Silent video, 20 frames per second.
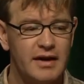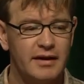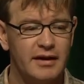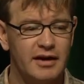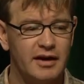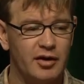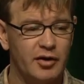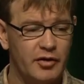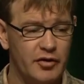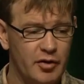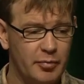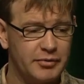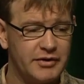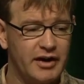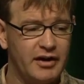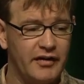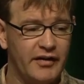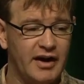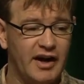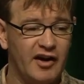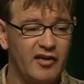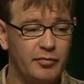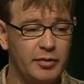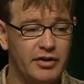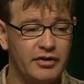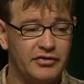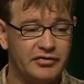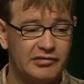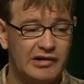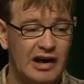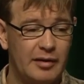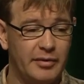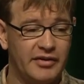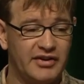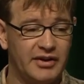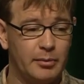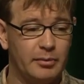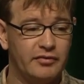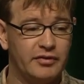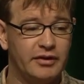The data that I've been
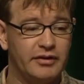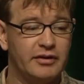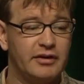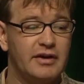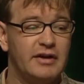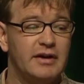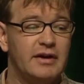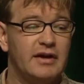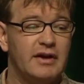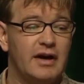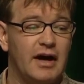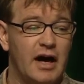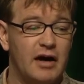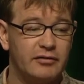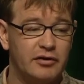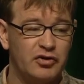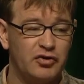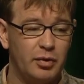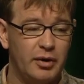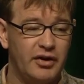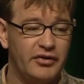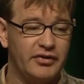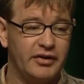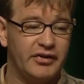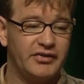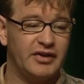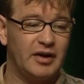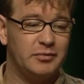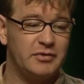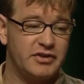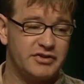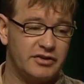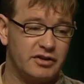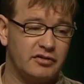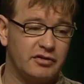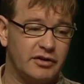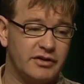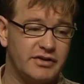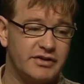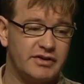describing, some of it, 126 subjects
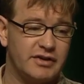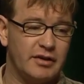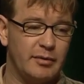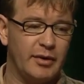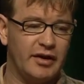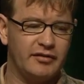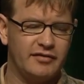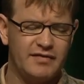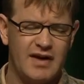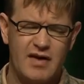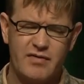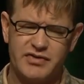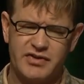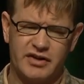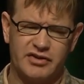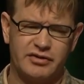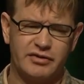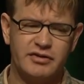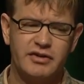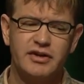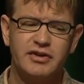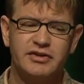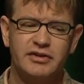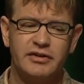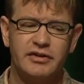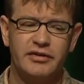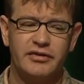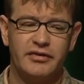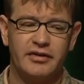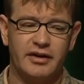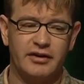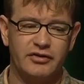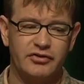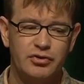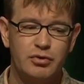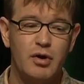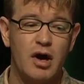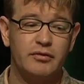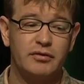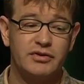across about 5 or 6 conditions and
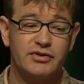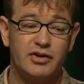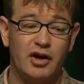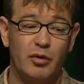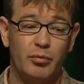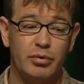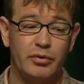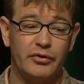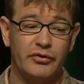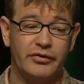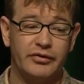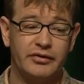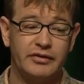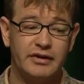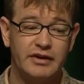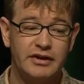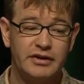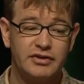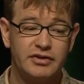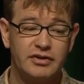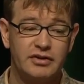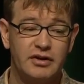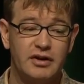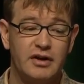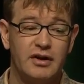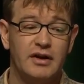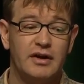200 samples each,